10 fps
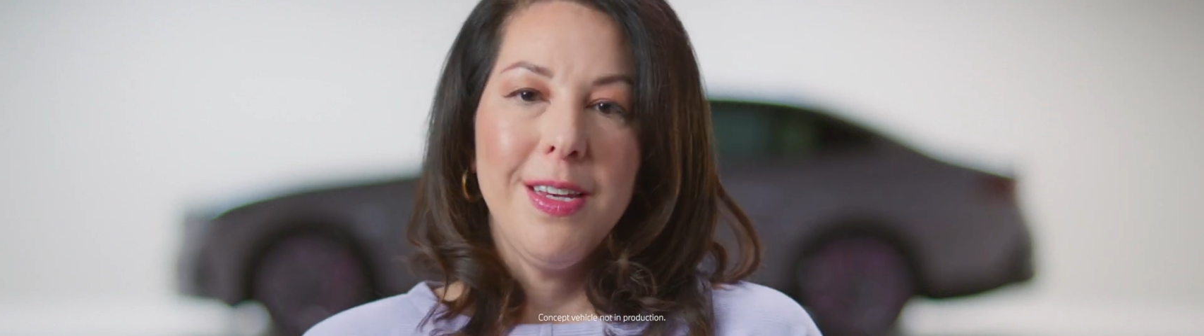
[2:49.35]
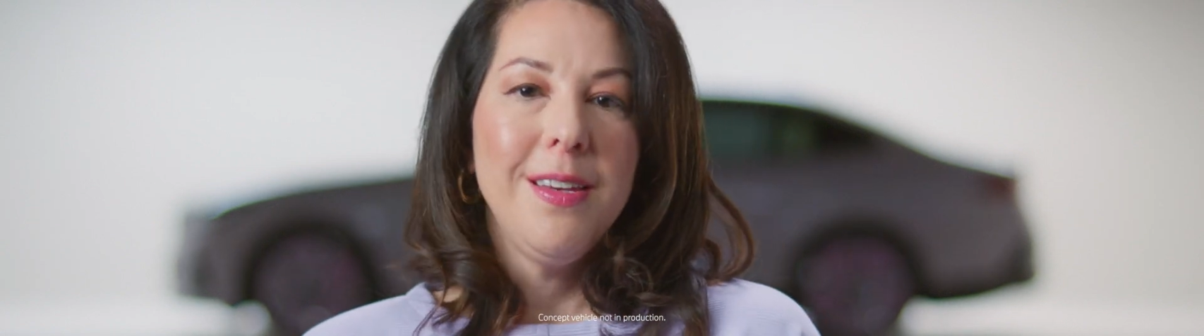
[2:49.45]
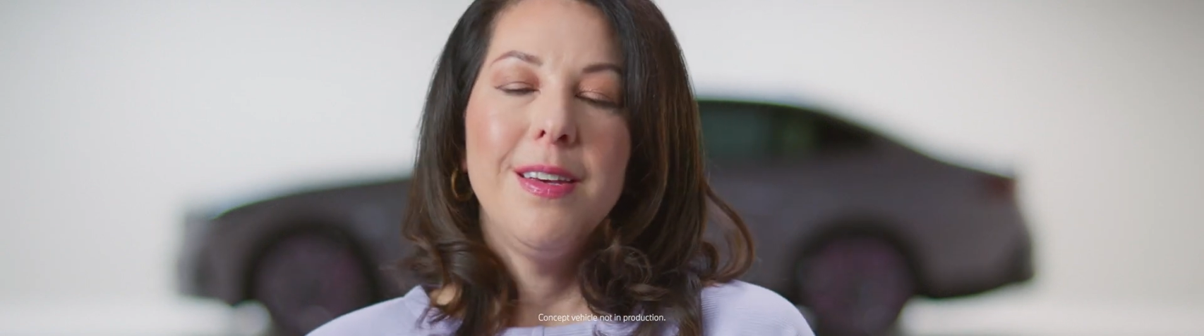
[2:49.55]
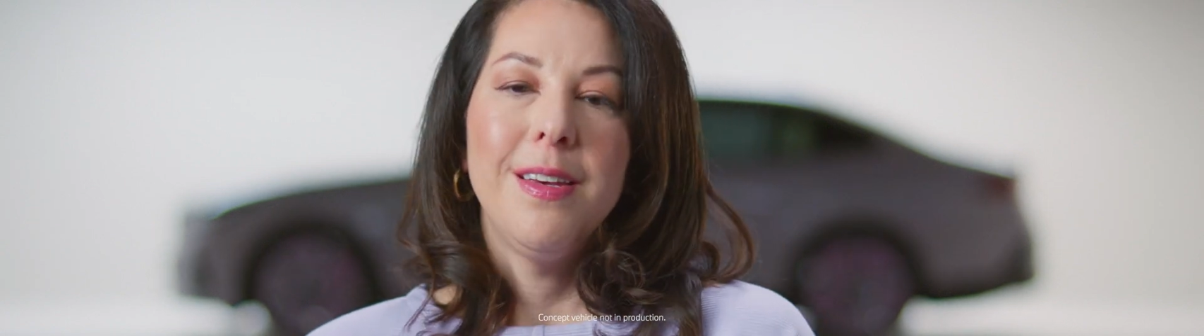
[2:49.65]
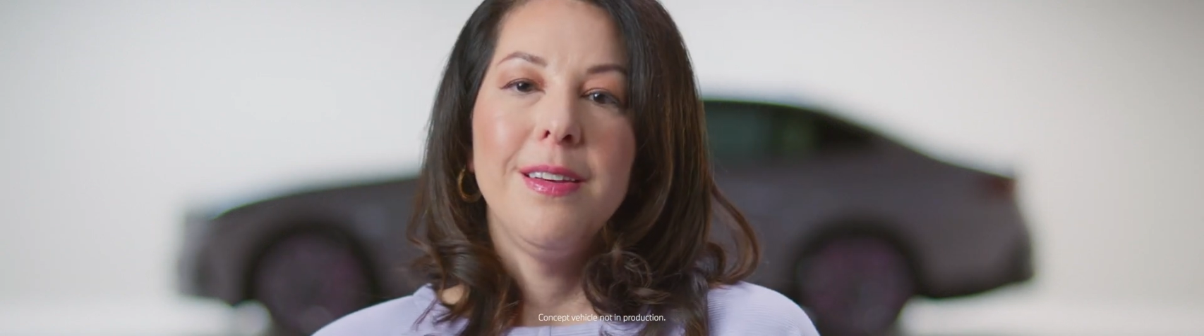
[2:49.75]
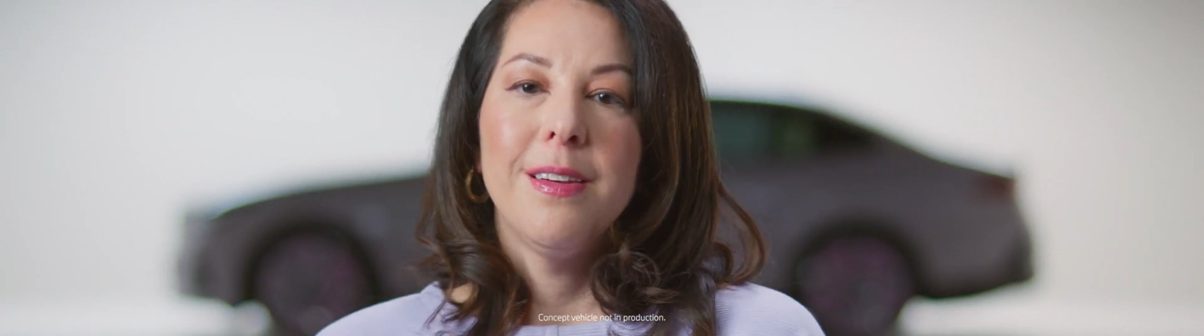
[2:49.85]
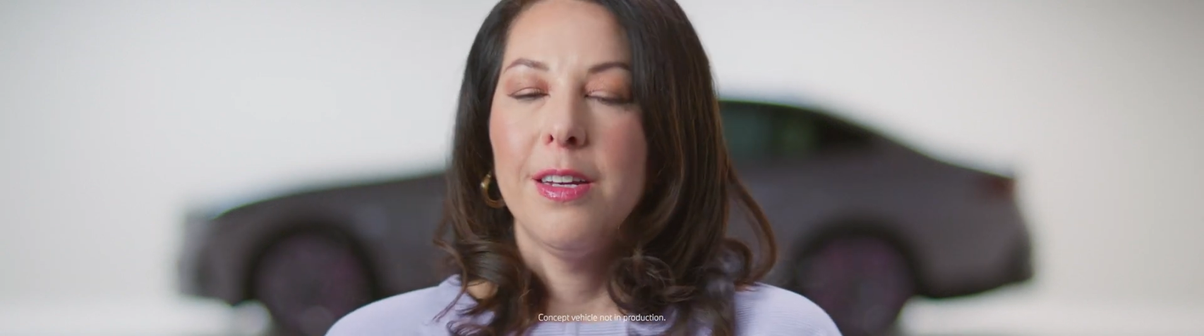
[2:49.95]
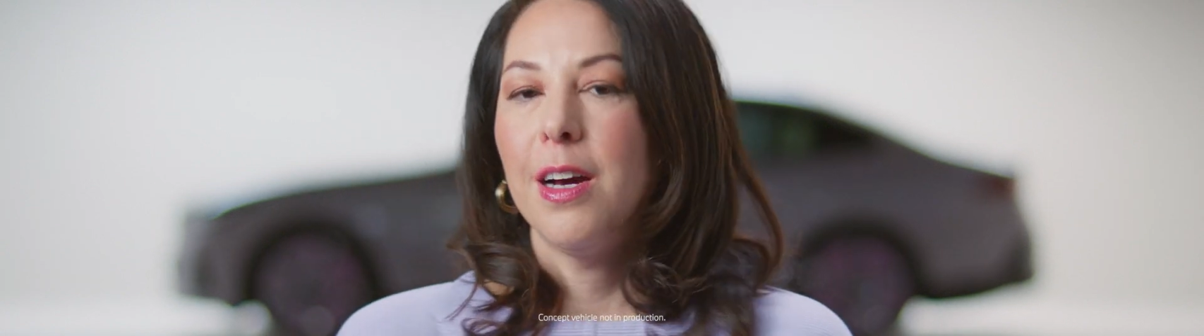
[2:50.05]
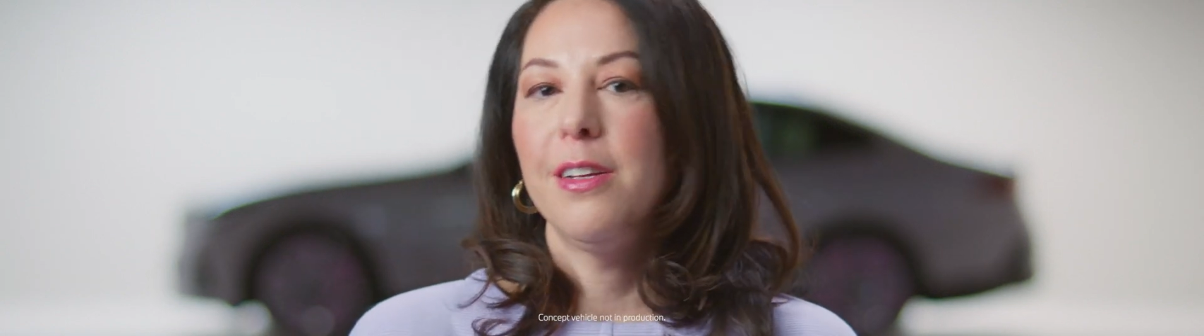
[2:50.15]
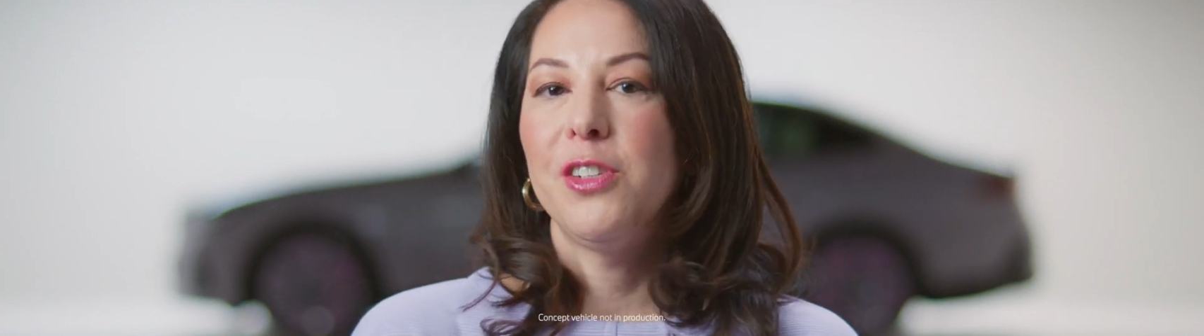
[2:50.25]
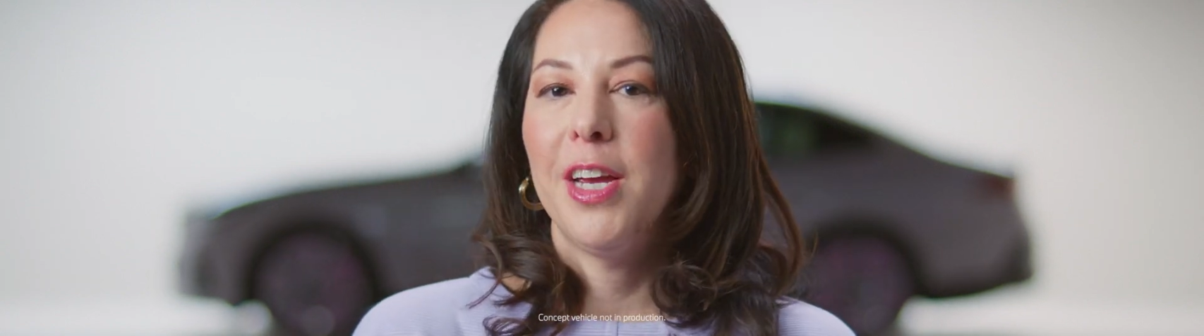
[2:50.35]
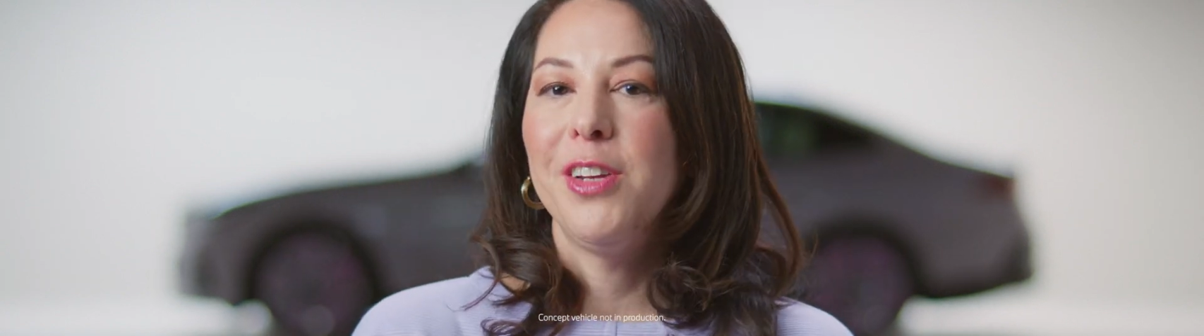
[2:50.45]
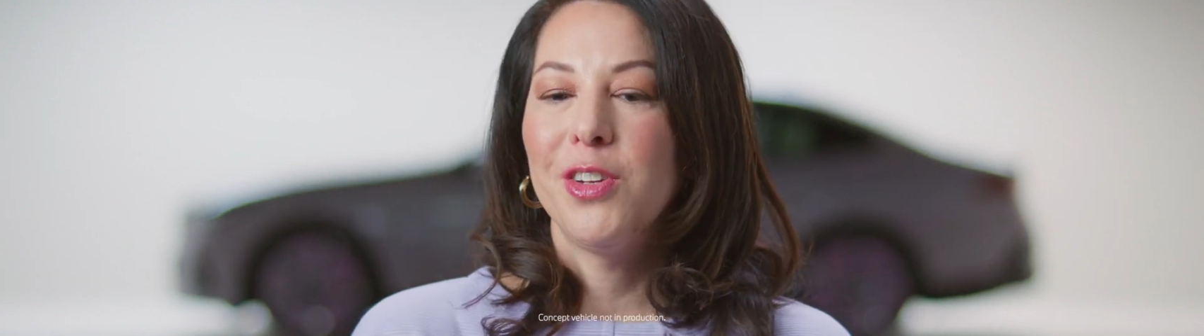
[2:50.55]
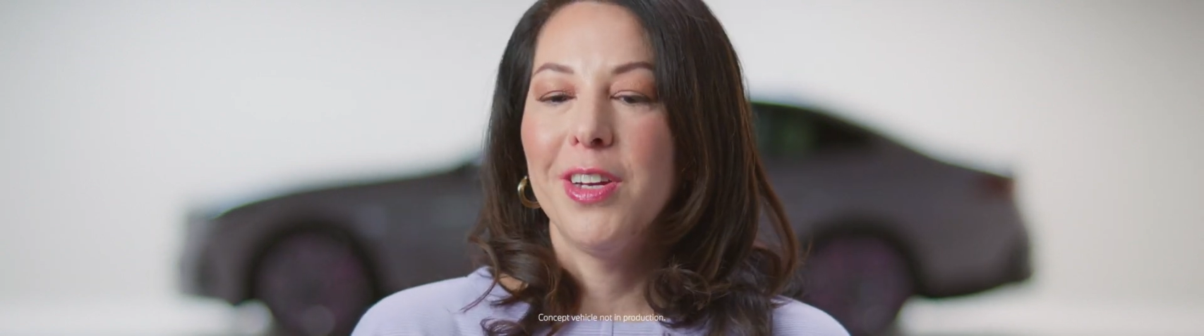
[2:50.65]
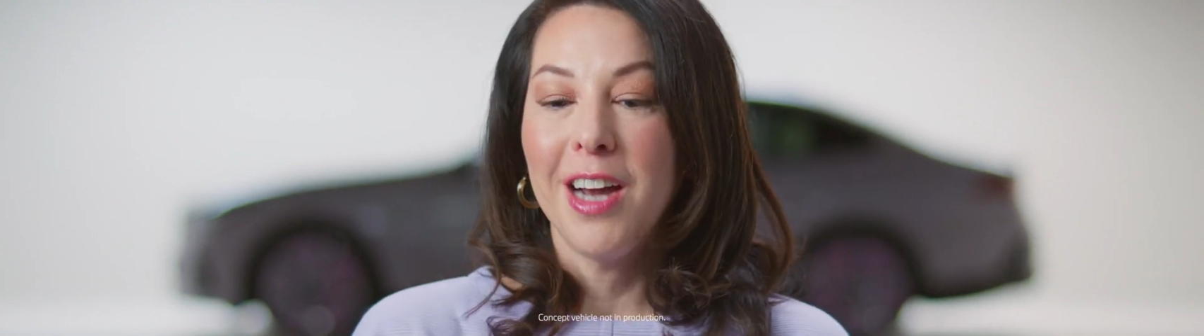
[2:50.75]
e-ink and color
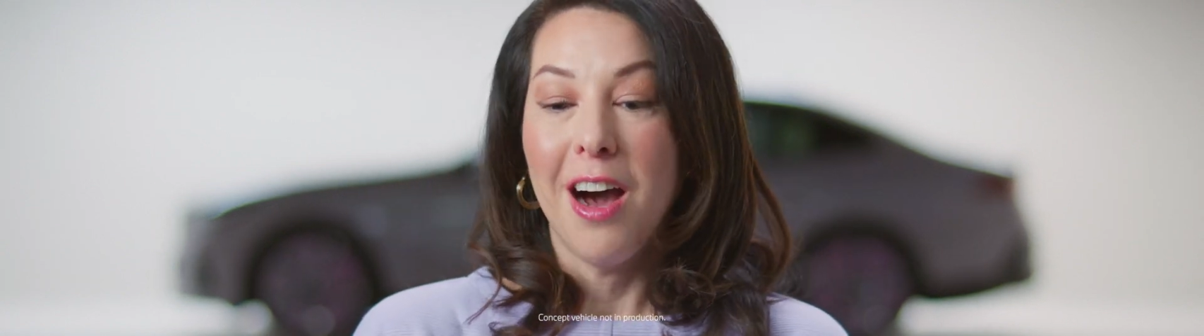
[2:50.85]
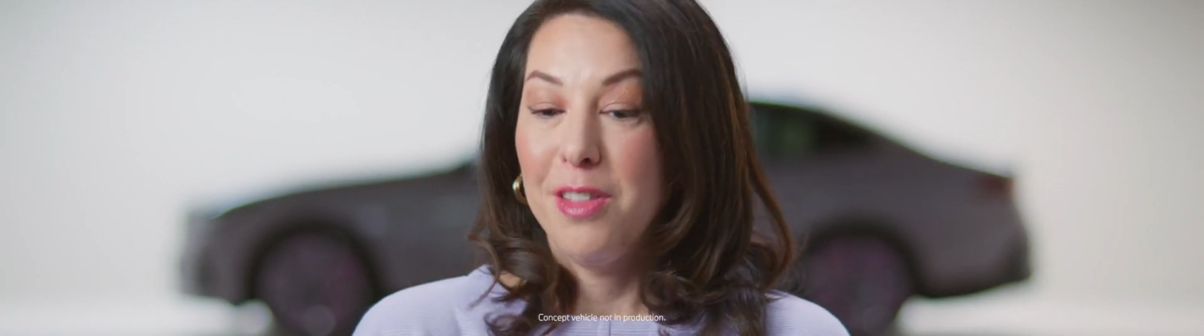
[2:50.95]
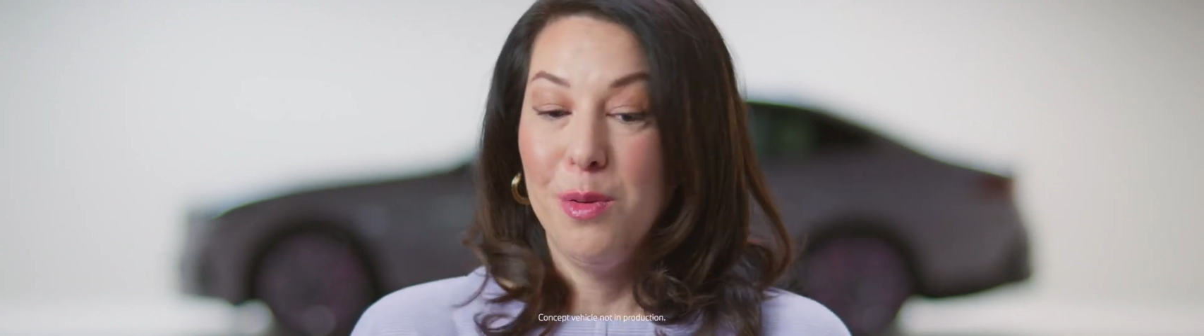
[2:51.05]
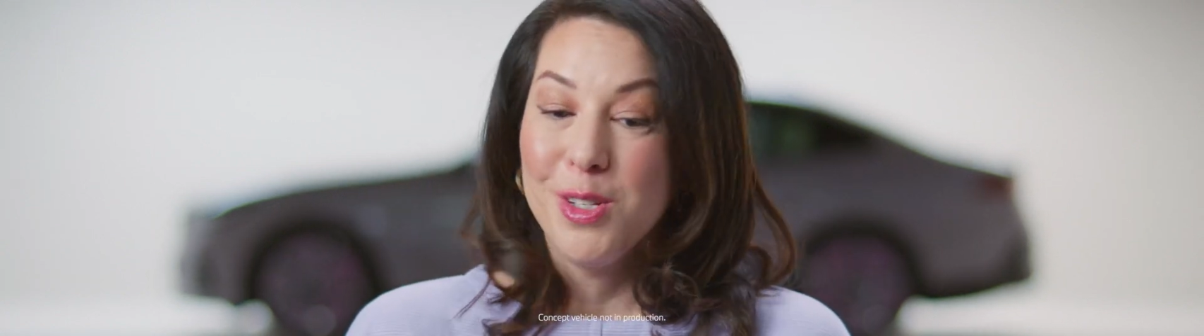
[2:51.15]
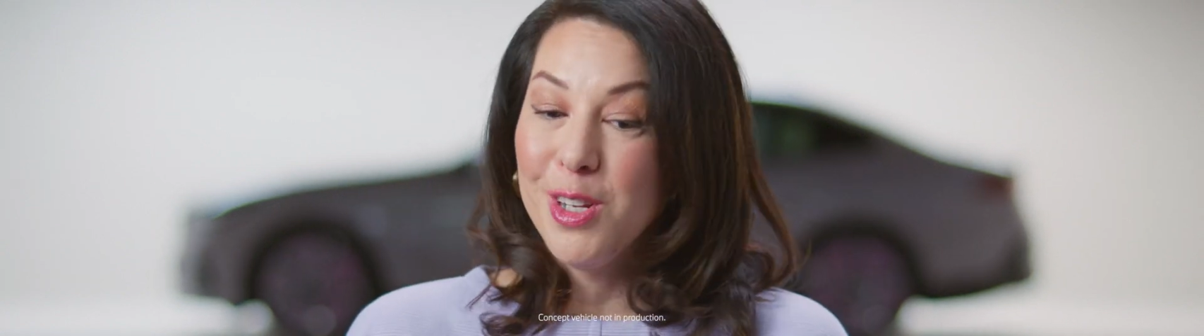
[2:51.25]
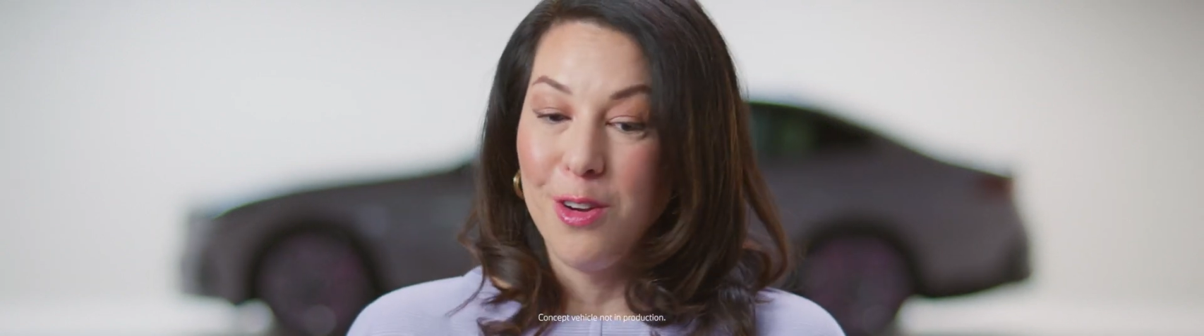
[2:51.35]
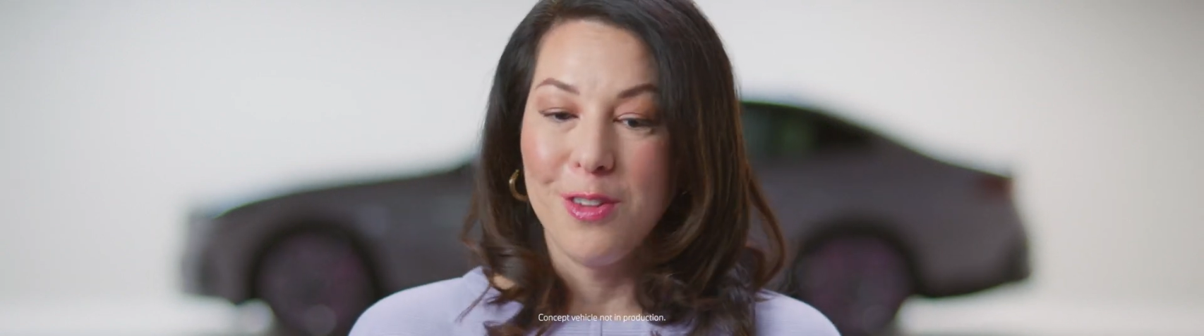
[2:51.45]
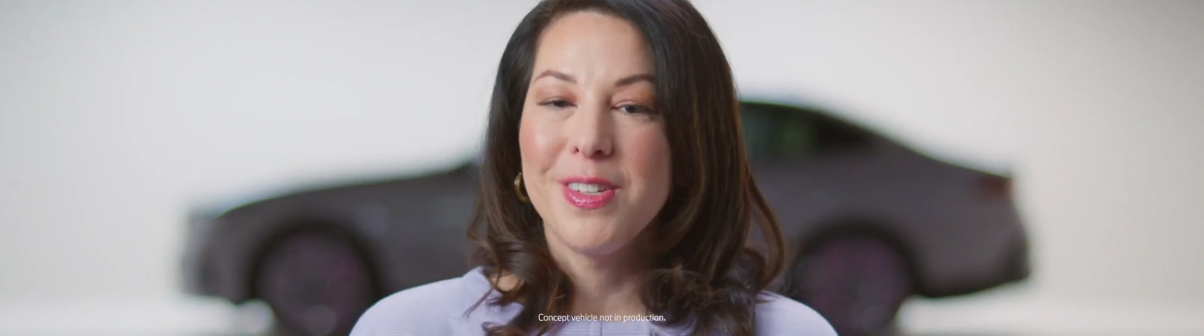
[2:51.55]
change in a car, there was a lot of